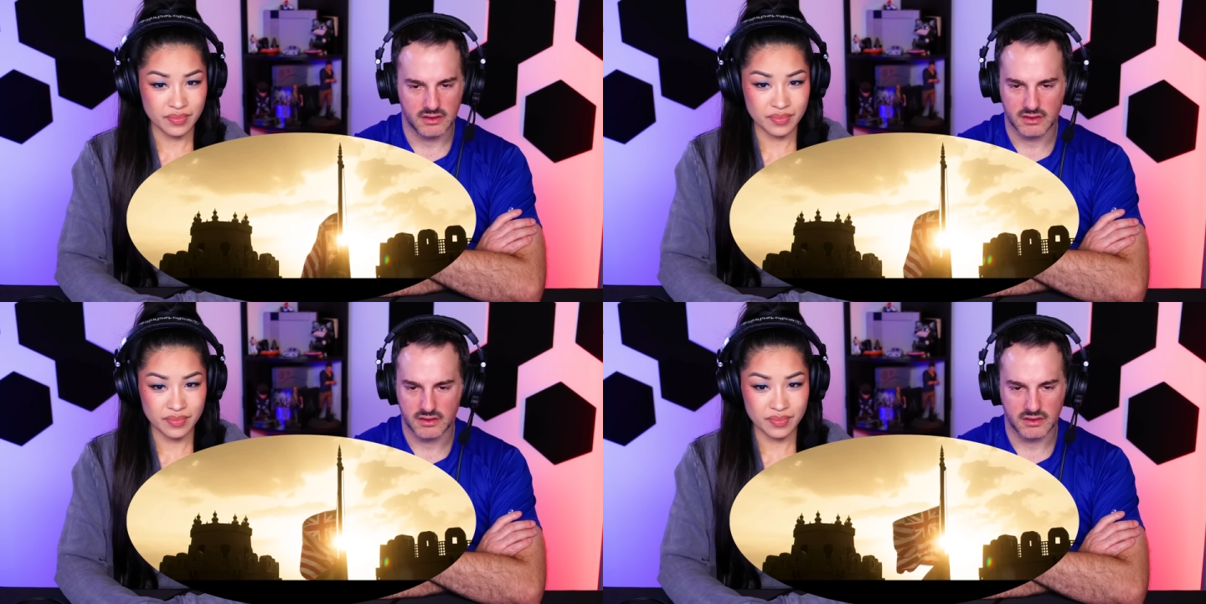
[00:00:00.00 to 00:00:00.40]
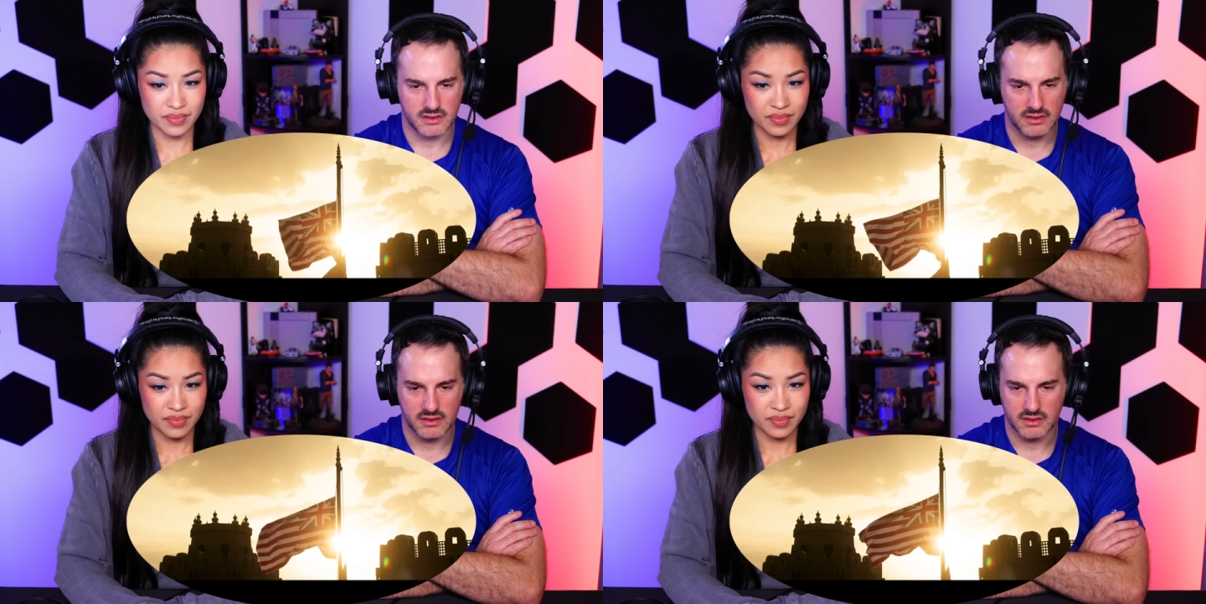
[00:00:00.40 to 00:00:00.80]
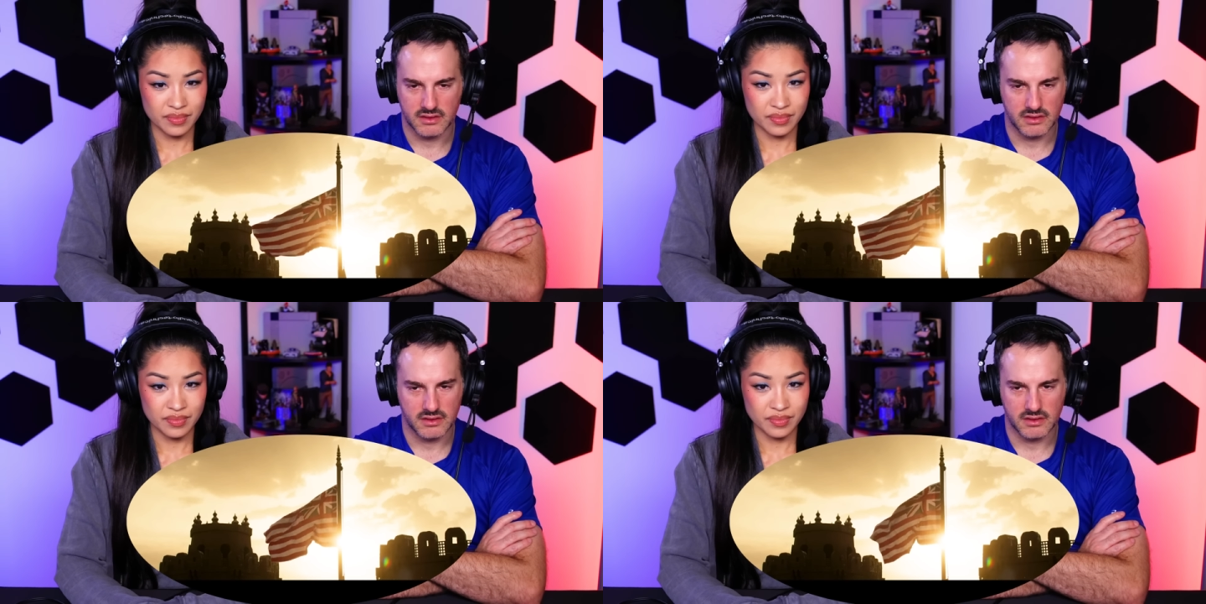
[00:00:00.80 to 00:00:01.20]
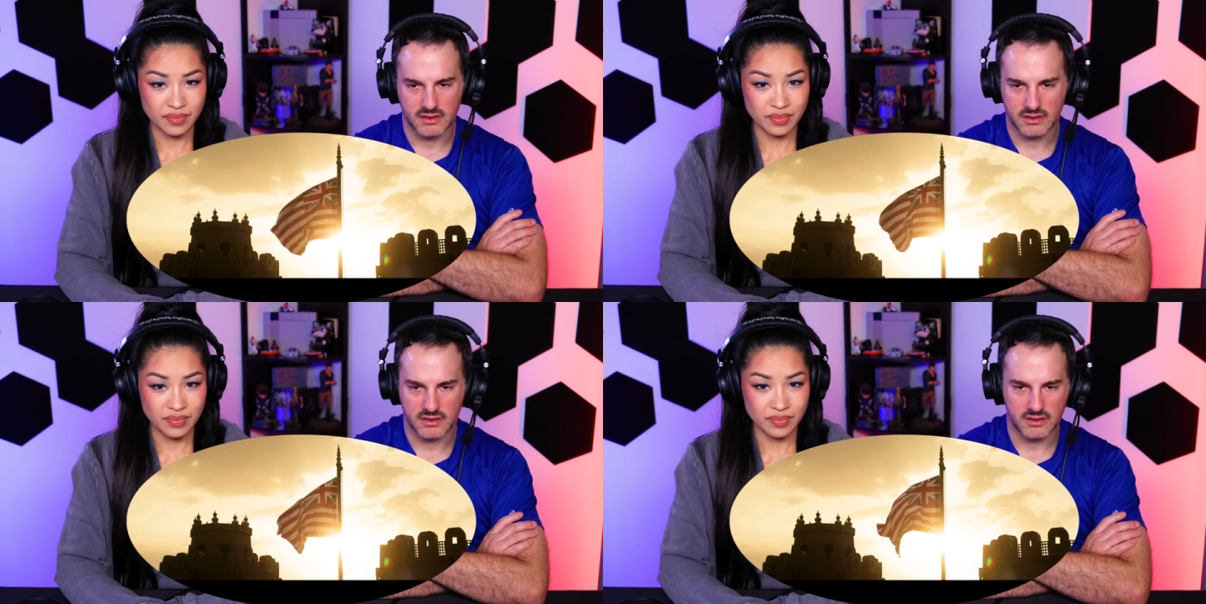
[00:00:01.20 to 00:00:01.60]

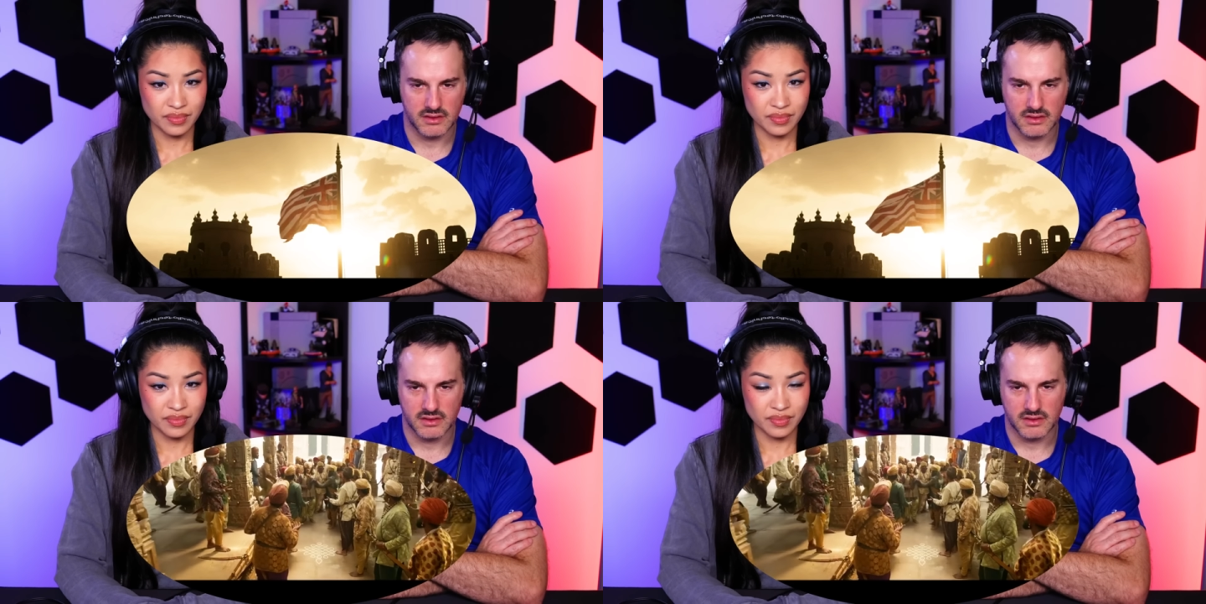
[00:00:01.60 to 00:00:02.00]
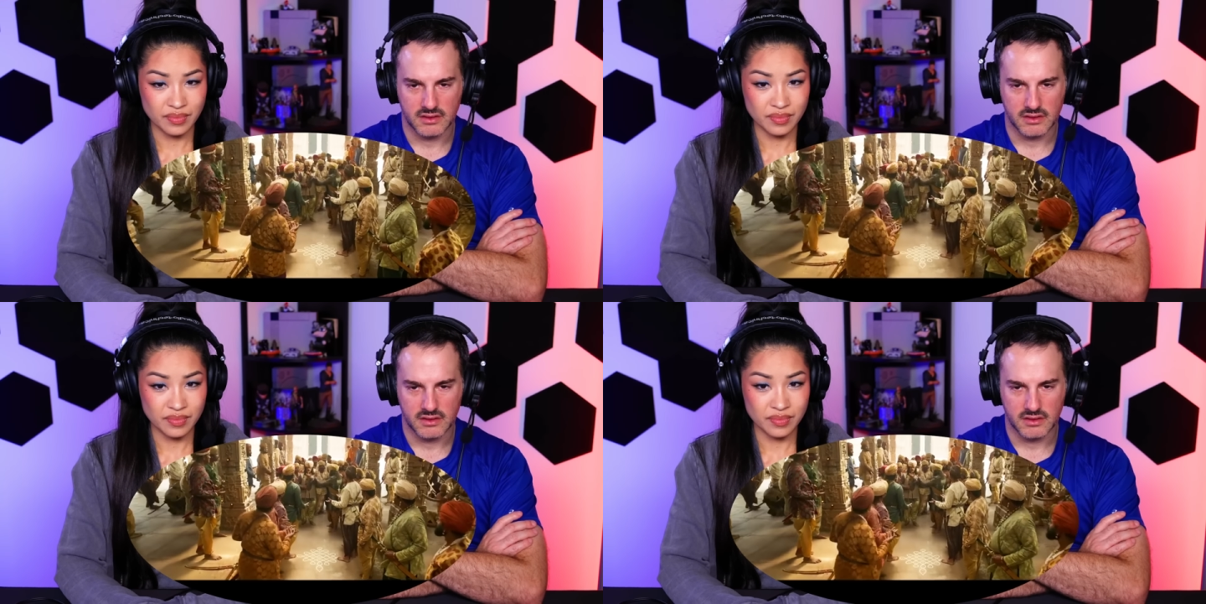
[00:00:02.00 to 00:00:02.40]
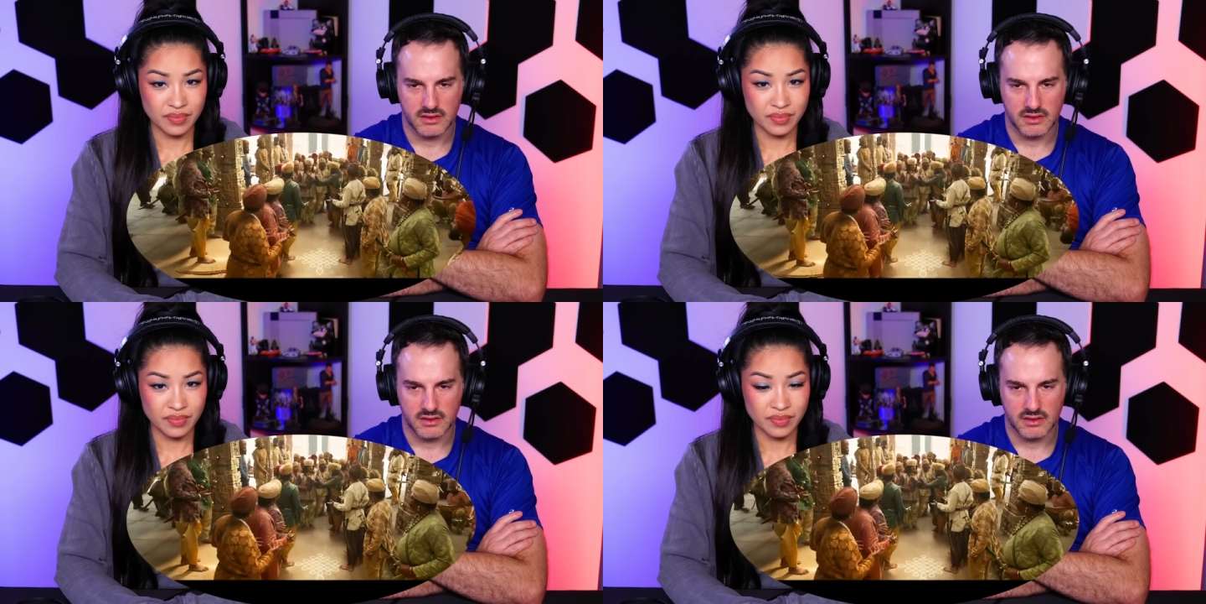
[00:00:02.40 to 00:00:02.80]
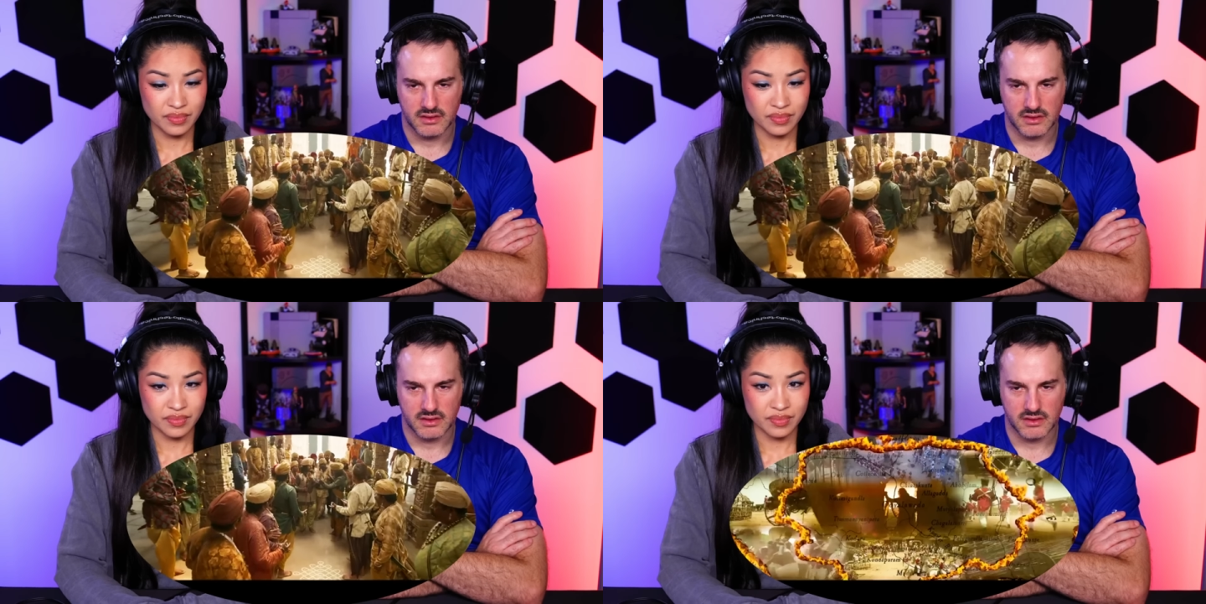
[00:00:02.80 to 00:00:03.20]

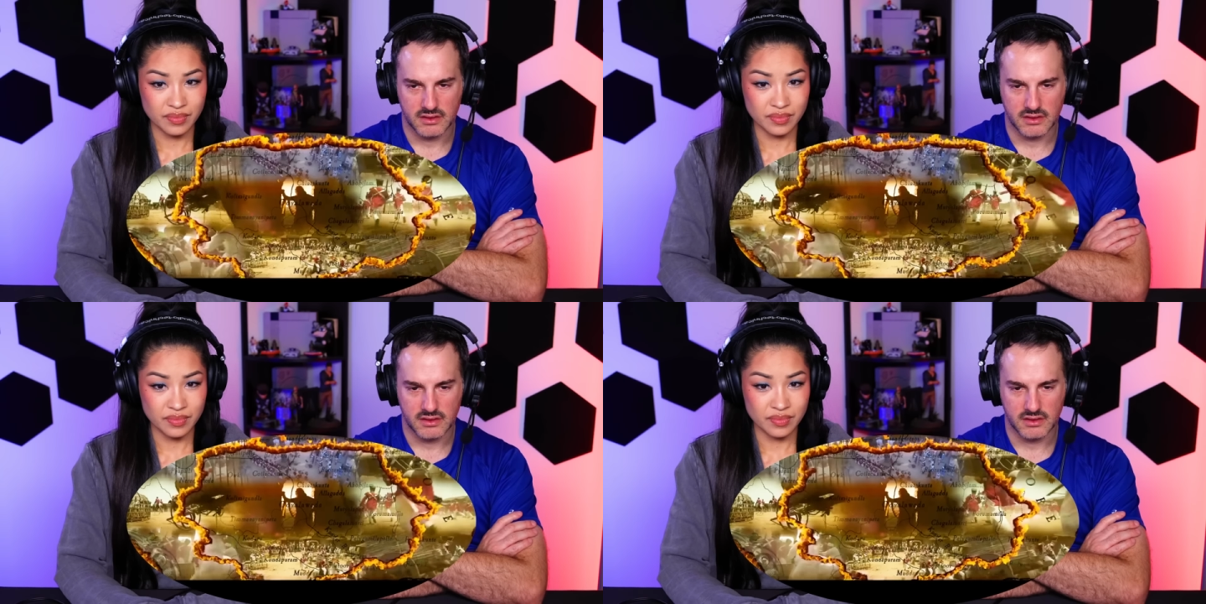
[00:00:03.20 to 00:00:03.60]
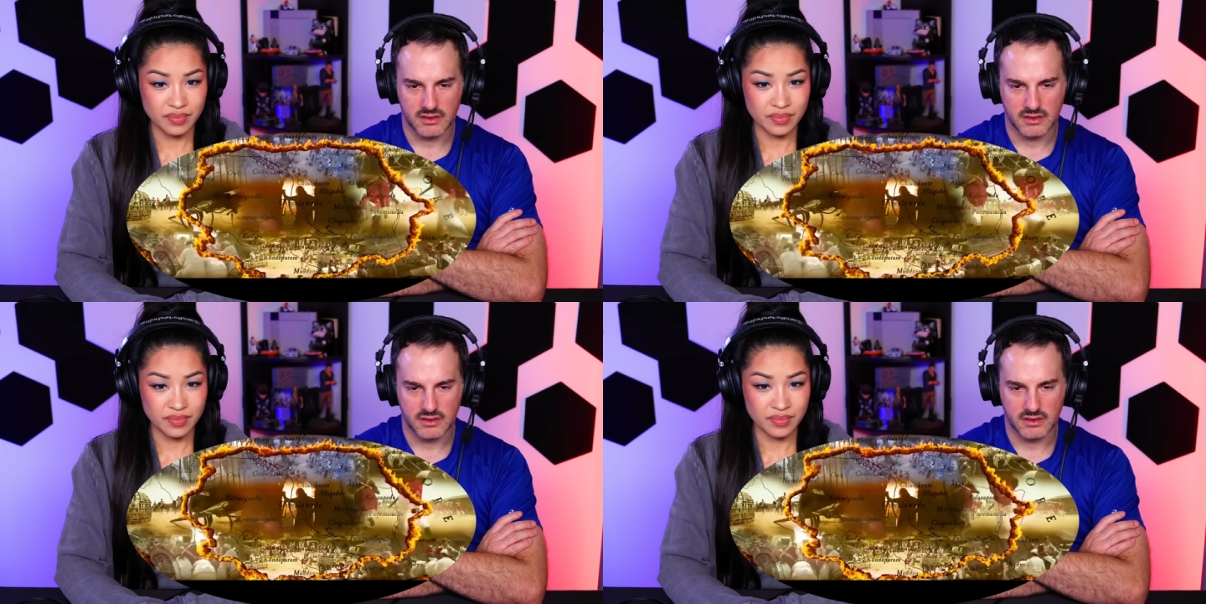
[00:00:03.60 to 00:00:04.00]
Nobody speaks.